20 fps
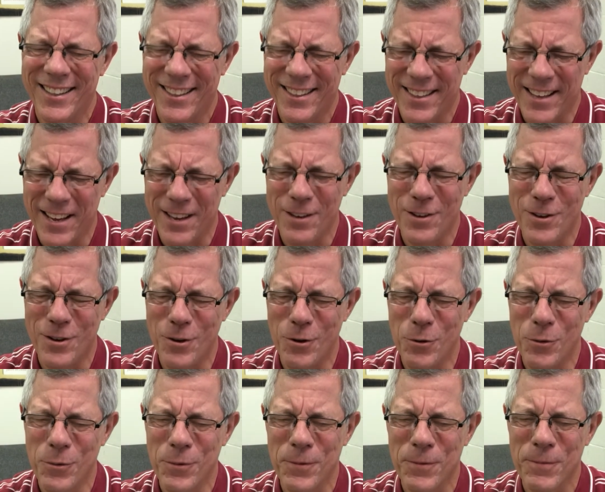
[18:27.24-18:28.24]
Thank you.
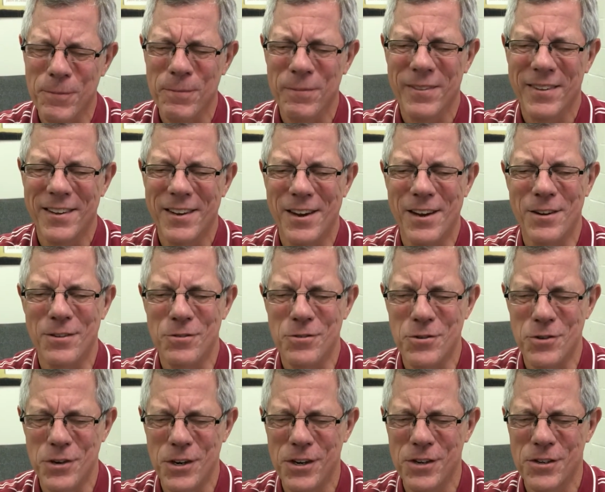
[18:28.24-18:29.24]
In
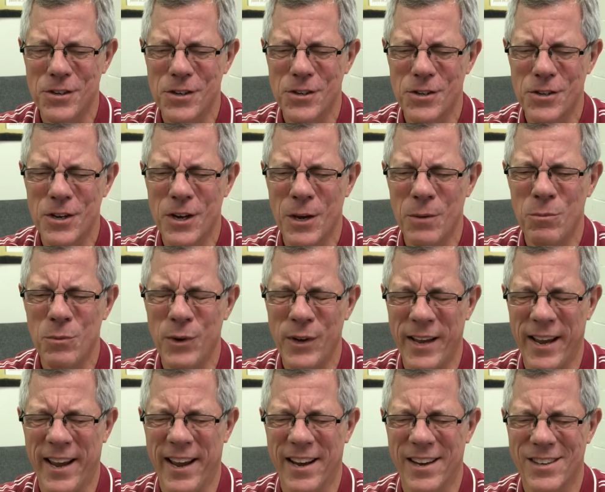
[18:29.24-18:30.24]
Jesus' name
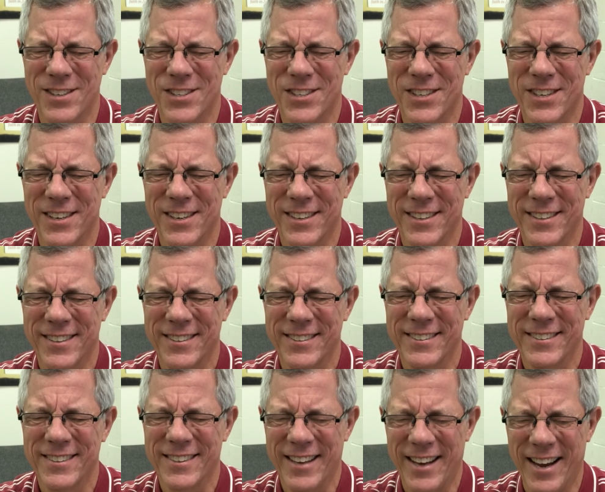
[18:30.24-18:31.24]
we ask.
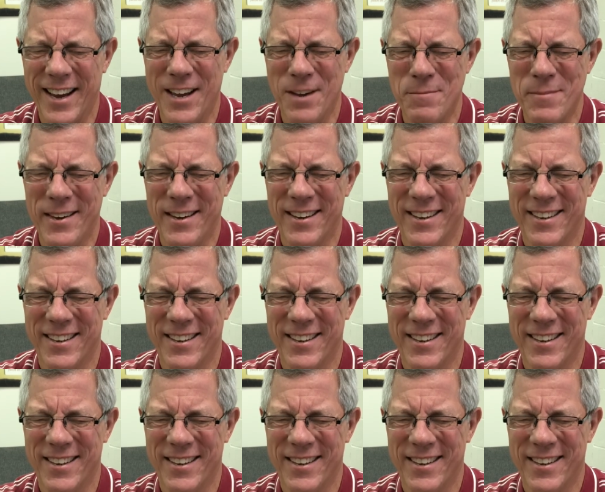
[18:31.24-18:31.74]
Amen.